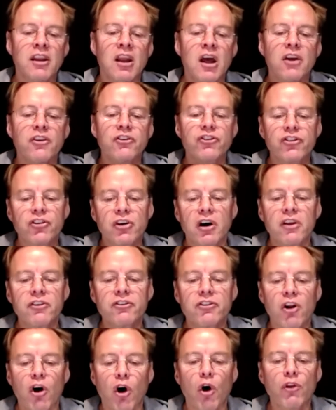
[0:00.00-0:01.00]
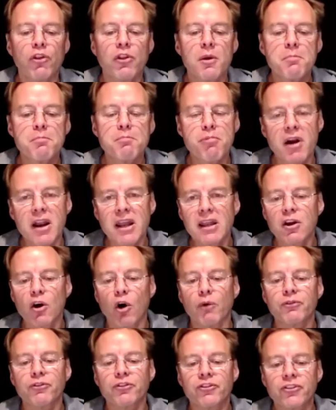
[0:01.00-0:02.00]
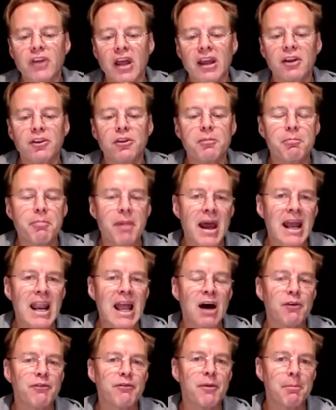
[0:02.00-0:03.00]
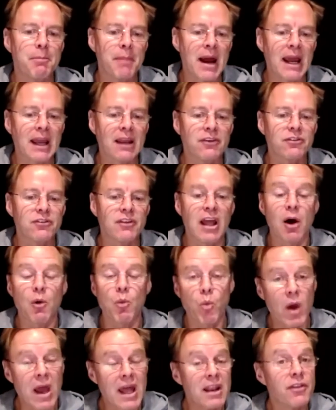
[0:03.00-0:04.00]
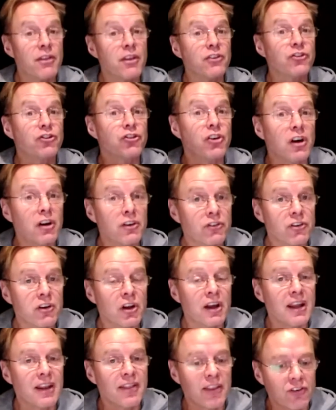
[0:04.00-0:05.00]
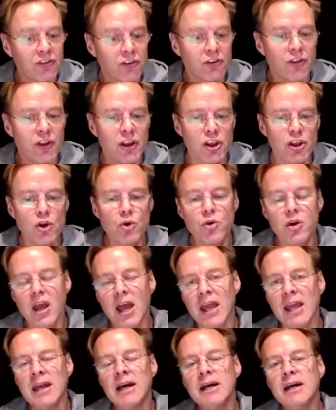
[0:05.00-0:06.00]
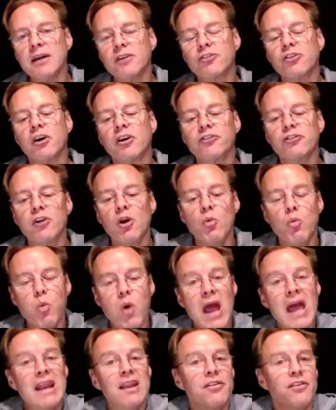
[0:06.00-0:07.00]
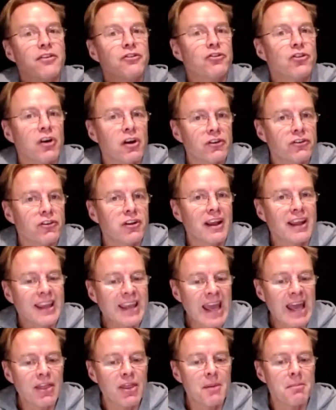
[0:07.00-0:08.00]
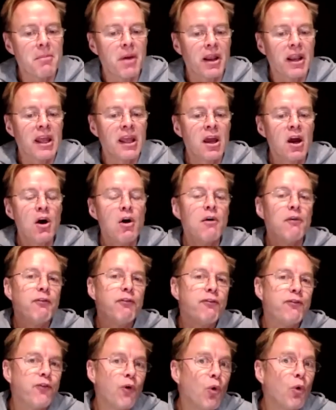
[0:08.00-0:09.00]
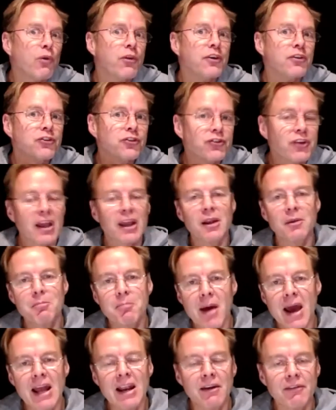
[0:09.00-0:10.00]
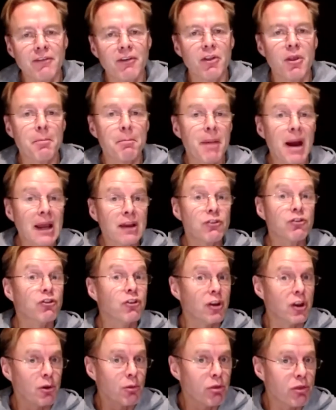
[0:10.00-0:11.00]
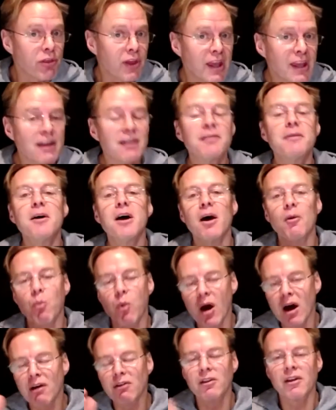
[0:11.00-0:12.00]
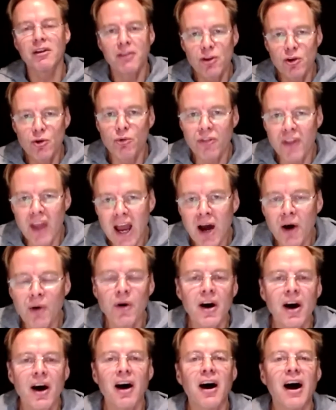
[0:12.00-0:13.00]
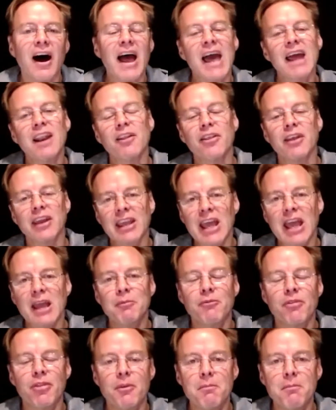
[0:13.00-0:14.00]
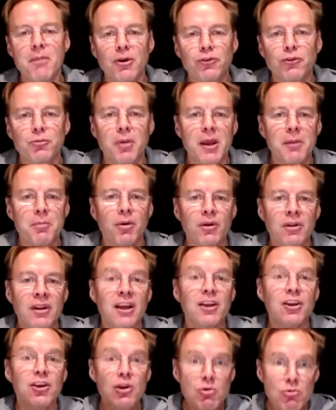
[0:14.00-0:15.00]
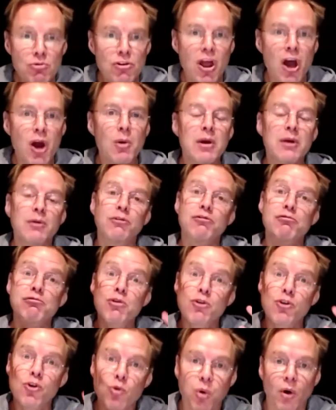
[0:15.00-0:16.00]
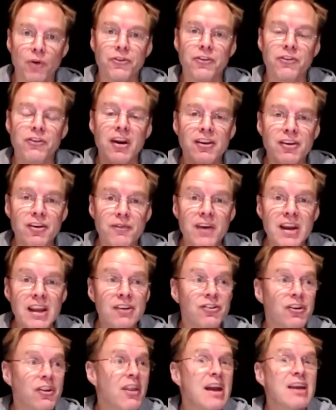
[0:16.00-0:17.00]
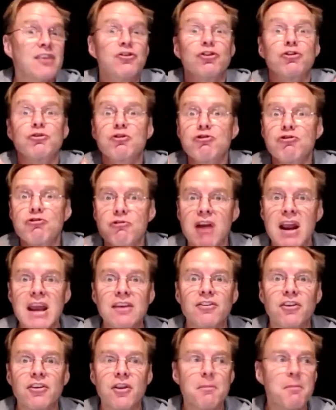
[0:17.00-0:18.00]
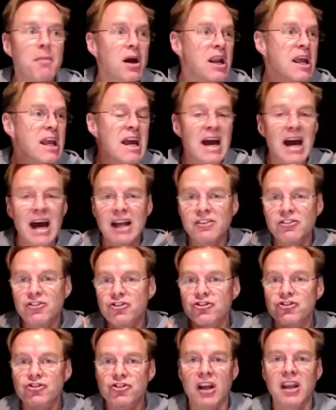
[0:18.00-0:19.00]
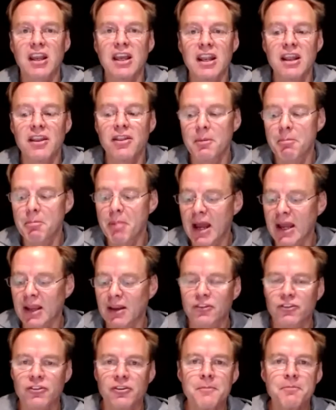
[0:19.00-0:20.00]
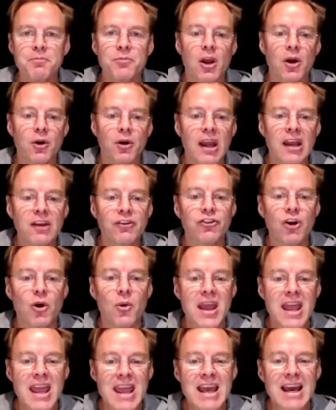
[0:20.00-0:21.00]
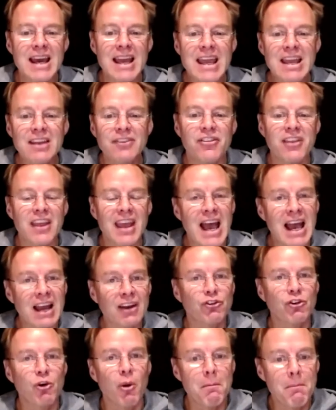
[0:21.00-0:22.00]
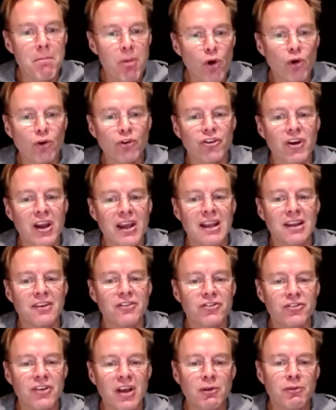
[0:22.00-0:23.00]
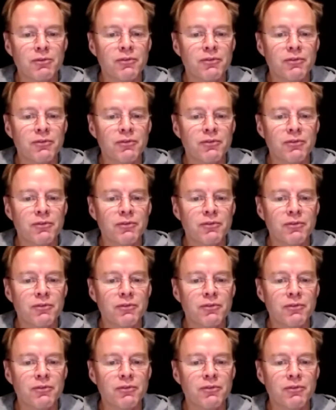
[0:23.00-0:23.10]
Chancellor on the brink of second bailout for banks. Now, where did the Chancellor, this is the UK Chancellor, where did the Chancellor get the money for the second bailout of the banks, do you think? Well, you're now ahead of the game than most people. You know it was through quantitative easing. They just created the money and stuck it in the banks. Okay, so here is the actual blockchain itself.